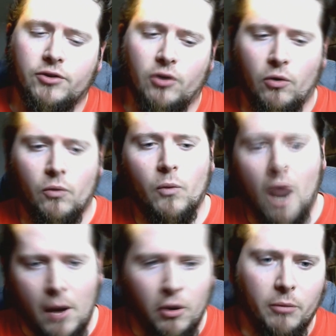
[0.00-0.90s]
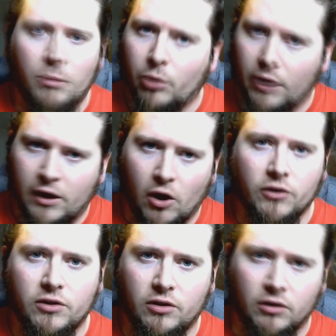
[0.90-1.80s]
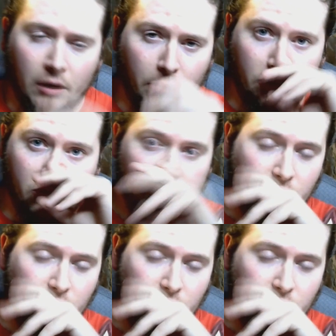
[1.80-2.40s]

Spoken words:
So I'm going to be pretty constant and